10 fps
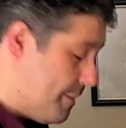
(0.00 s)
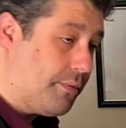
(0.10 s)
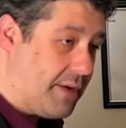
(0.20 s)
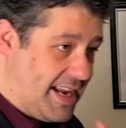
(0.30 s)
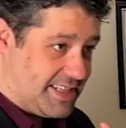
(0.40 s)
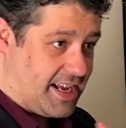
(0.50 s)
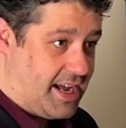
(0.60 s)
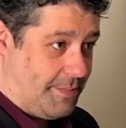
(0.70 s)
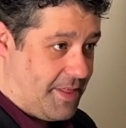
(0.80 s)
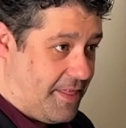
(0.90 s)
breaks
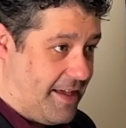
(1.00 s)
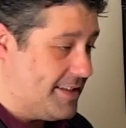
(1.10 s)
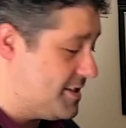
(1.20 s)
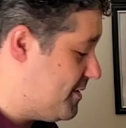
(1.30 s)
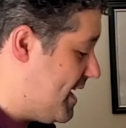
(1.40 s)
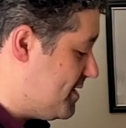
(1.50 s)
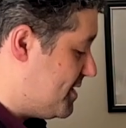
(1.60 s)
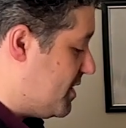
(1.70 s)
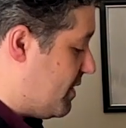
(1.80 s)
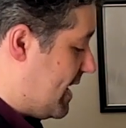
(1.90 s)
up that stretch.
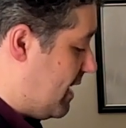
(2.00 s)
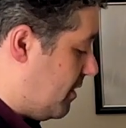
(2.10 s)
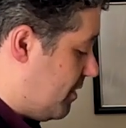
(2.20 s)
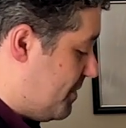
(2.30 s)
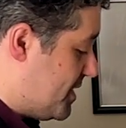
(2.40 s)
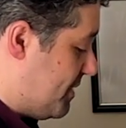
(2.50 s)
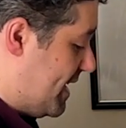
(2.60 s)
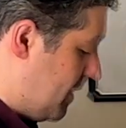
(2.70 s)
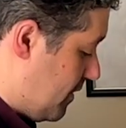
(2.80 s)
So I'll group this way.